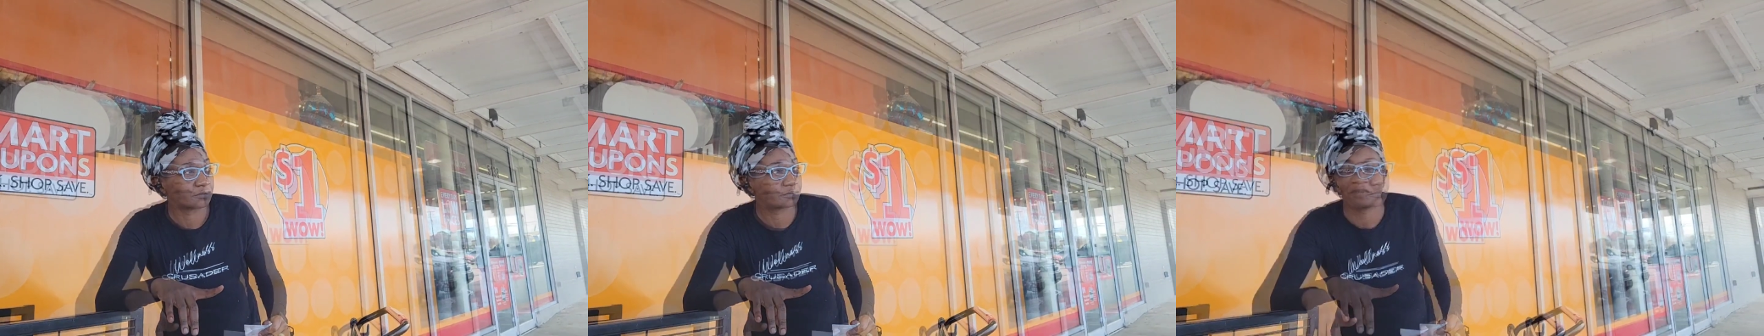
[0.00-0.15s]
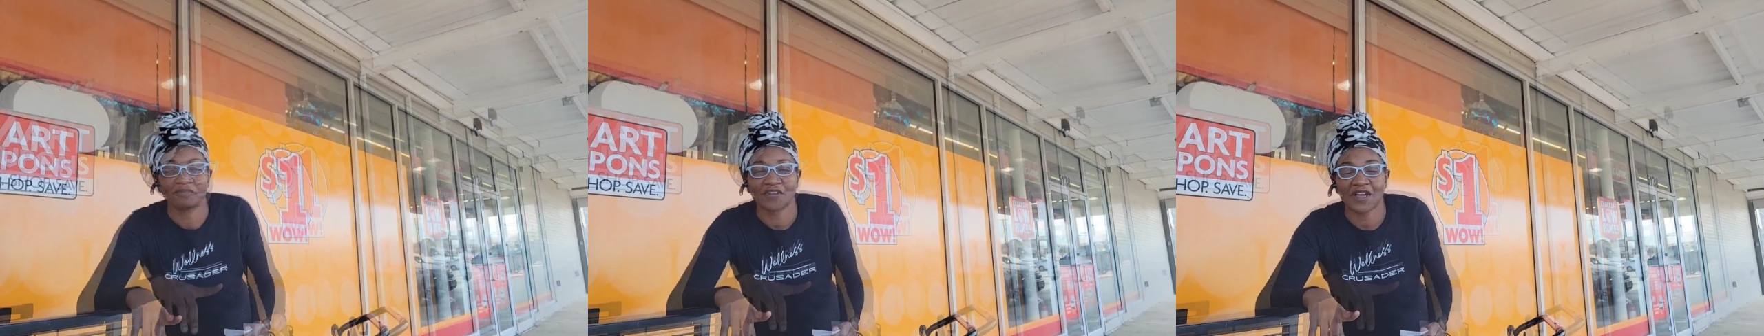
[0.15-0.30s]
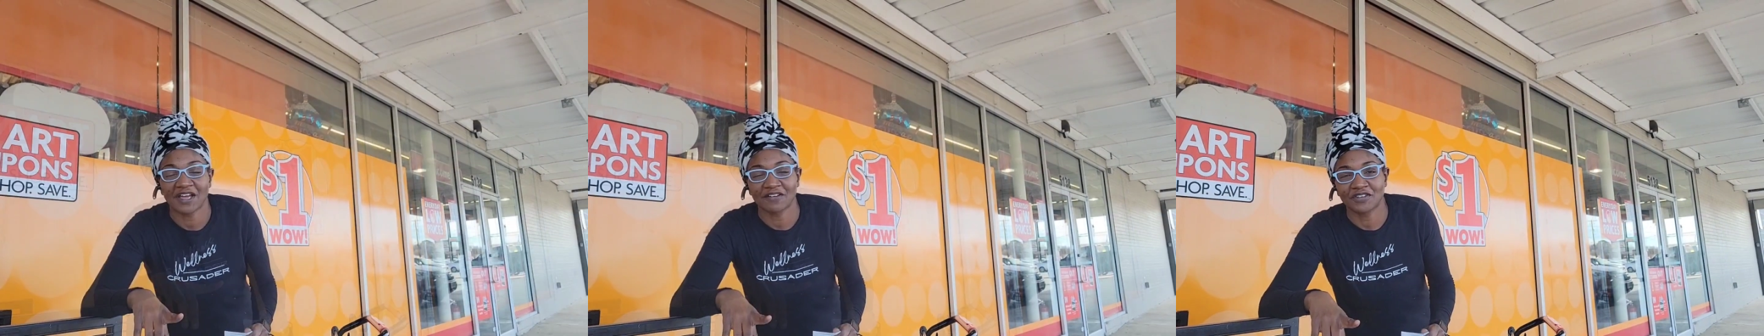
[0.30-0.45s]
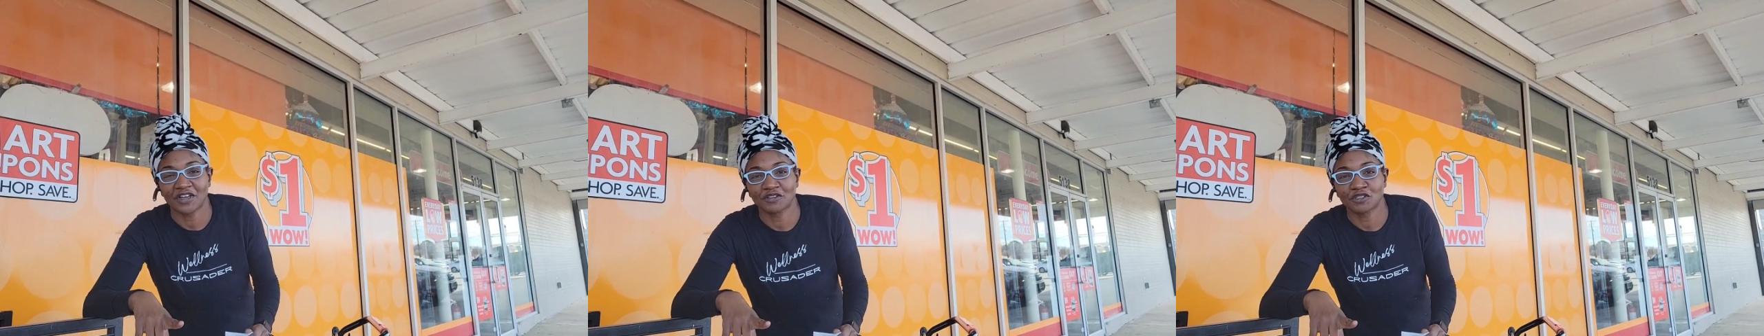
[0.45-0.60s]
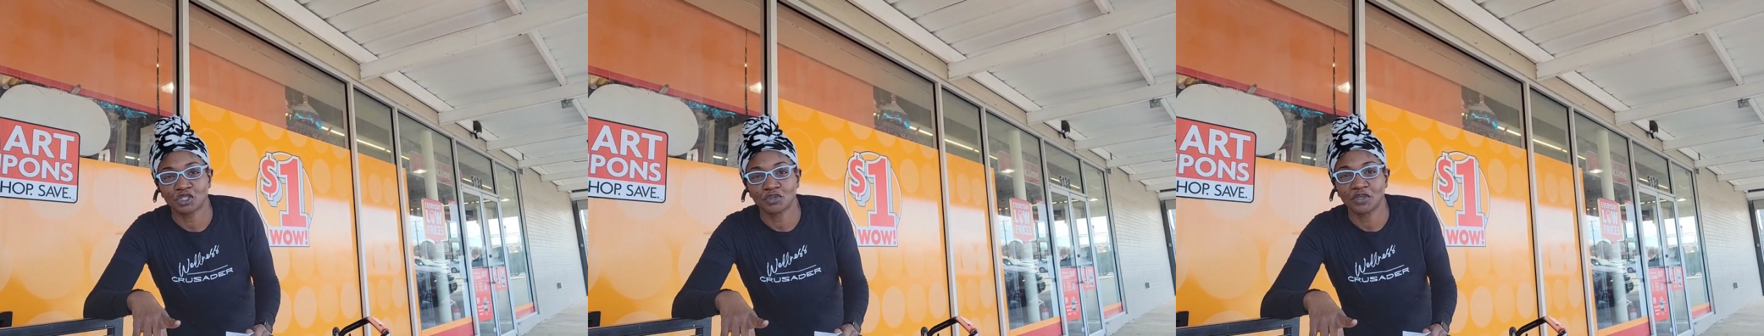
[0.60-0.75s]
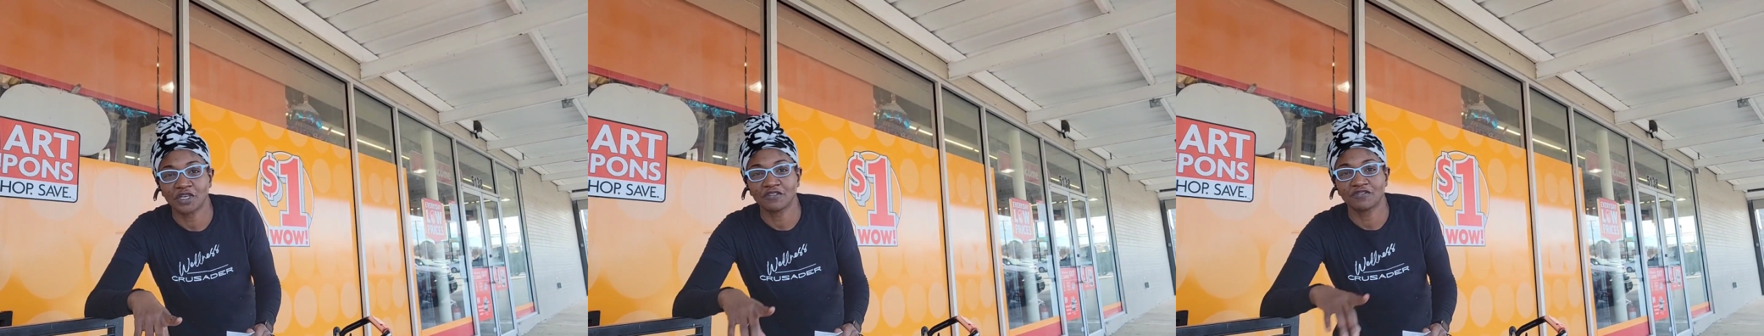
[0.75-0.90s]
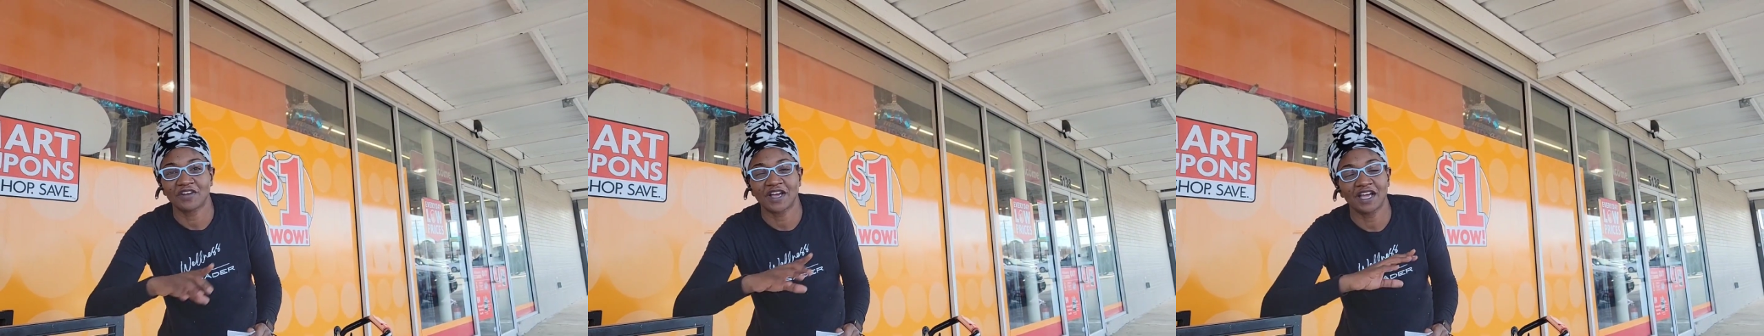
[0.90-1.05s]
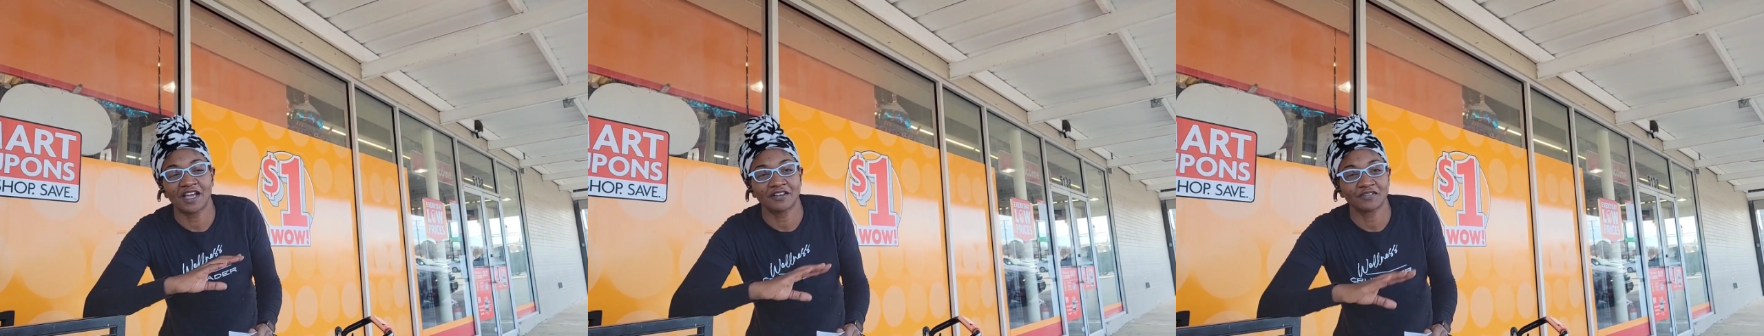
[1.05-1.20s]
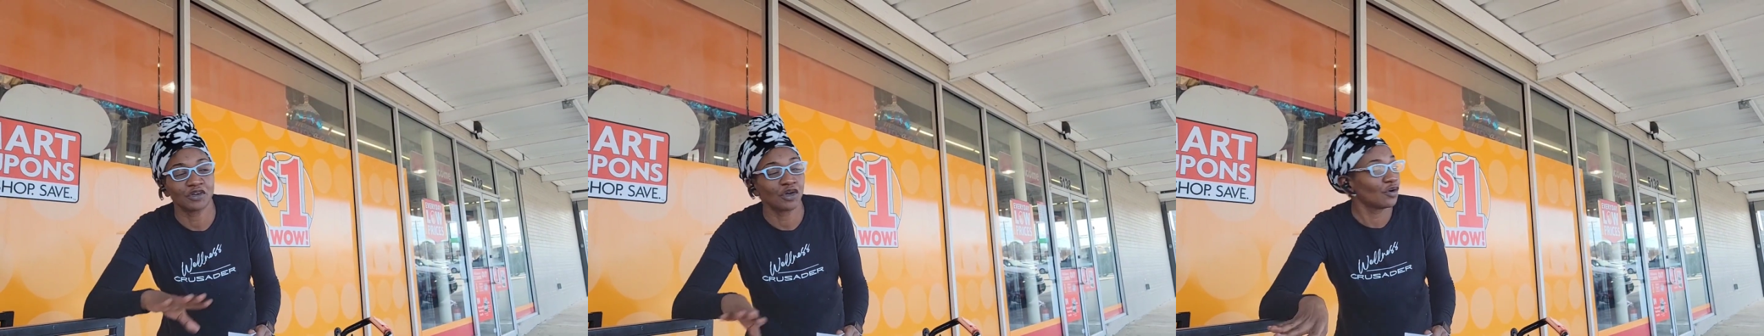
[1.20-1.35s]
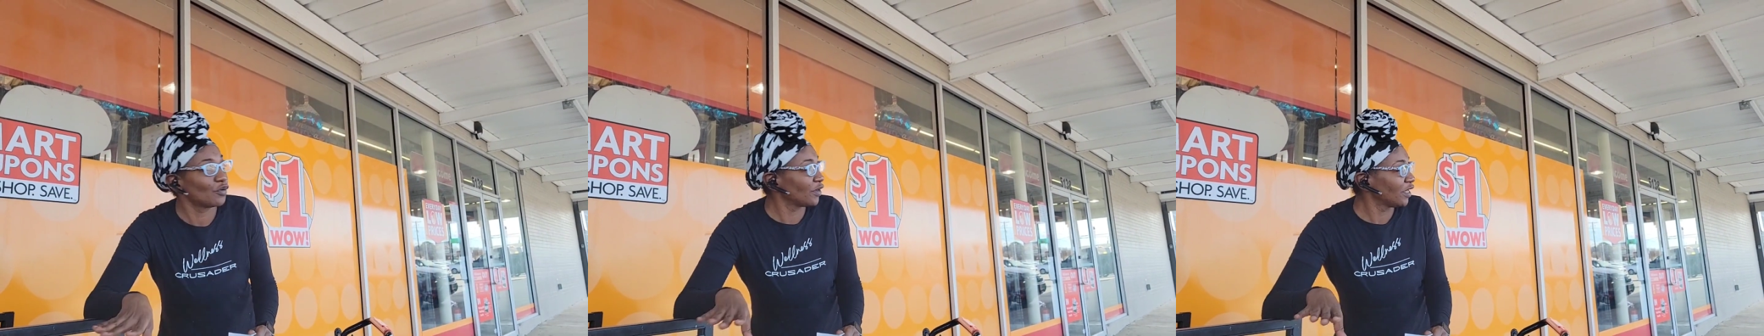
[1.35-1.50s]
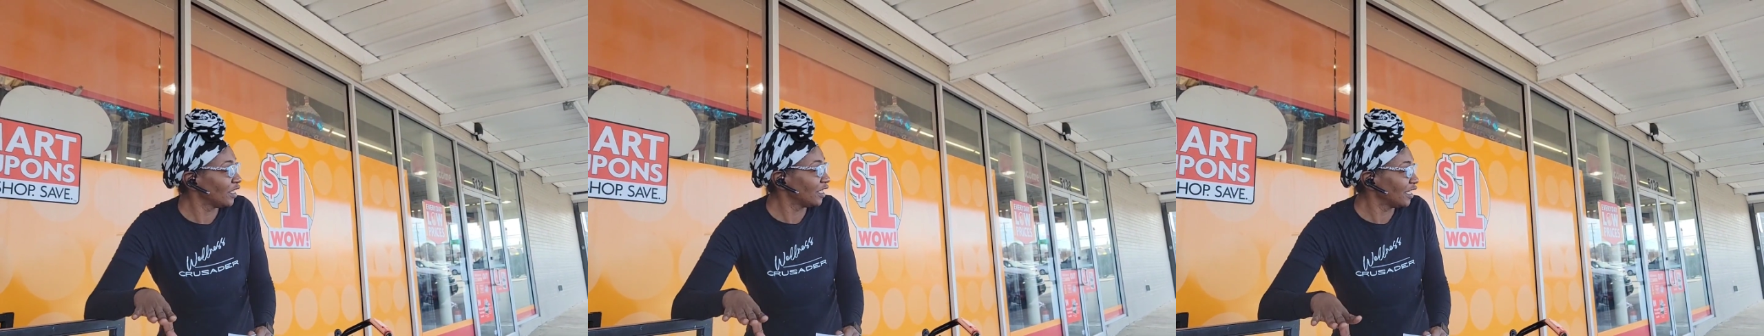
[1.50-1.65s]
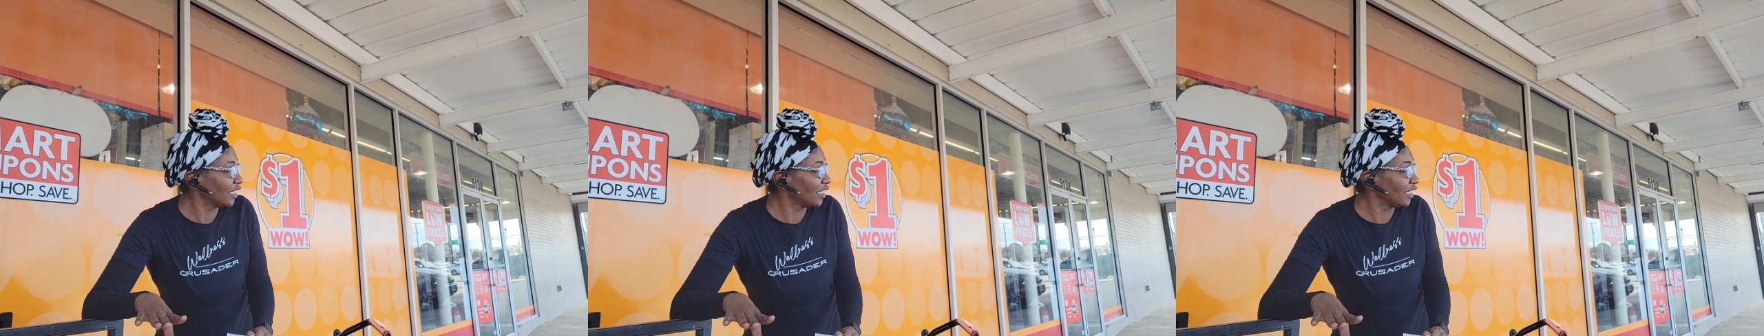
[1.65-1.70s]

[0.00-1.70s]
5 off 25, go in